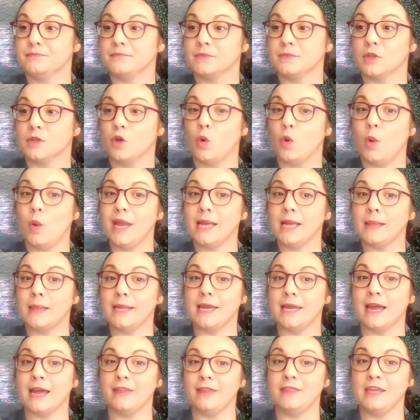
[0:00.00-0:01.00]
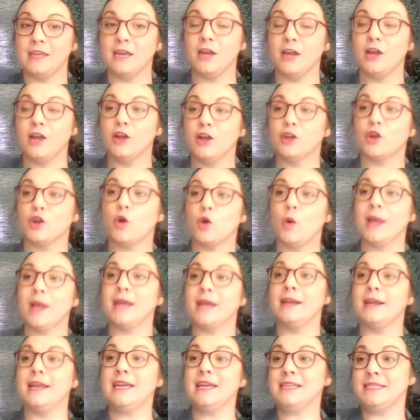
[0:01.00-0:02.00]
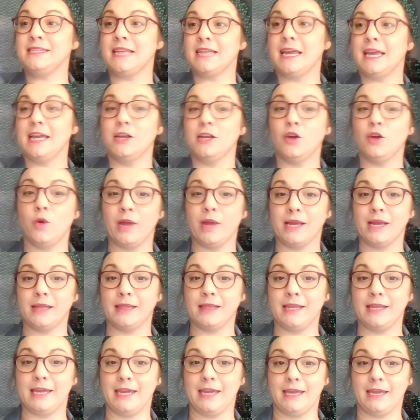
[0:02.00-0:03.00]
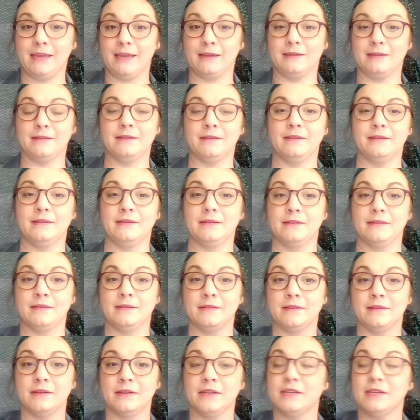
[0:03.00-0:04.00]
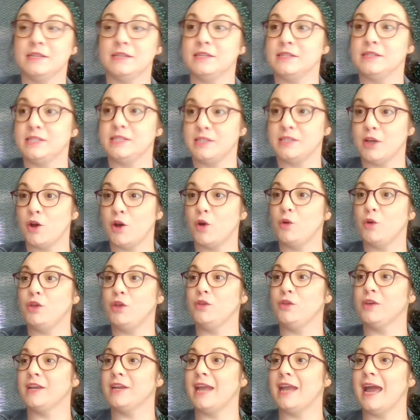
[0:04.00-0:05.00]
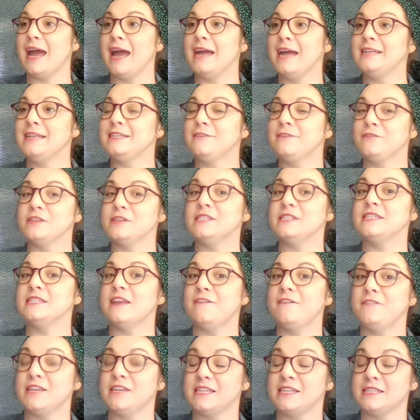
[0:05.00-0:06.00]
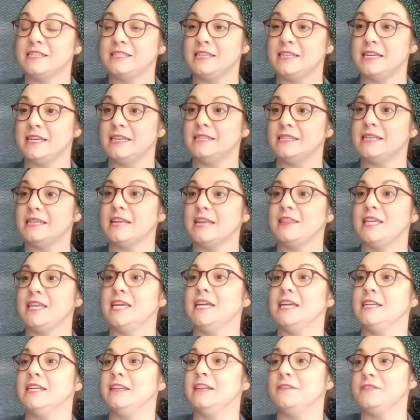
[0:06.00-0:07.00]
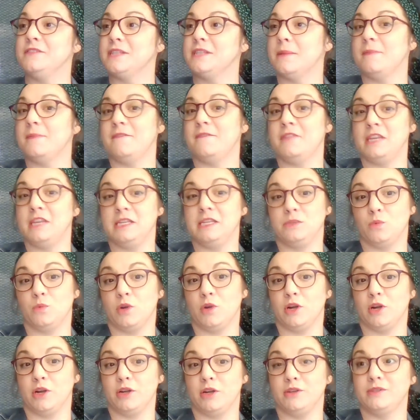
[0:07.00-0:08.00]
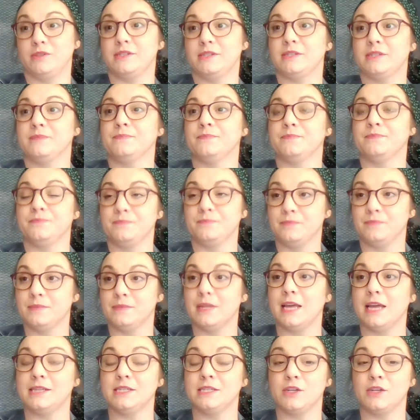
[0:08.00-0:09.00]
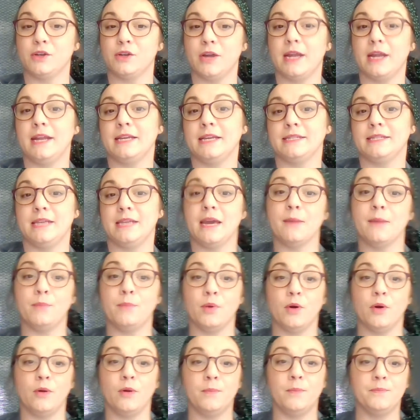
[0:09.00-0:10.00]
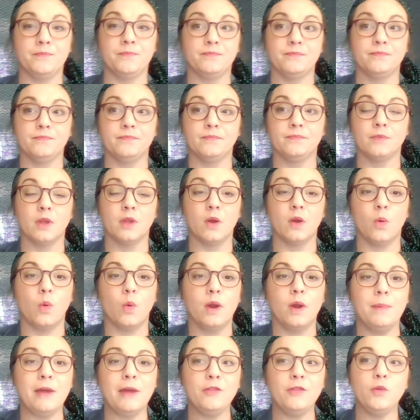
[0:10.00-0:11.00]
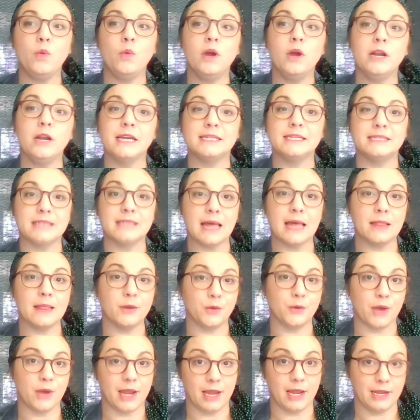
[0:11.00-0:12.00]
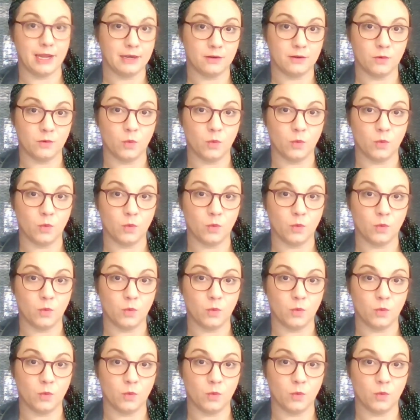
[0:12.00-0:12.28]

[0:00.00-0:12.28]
Quickly. I think I heard quickness and quickly. So you could add different suffixes at the end of some of these words. That's a great example. What about the word accelerate?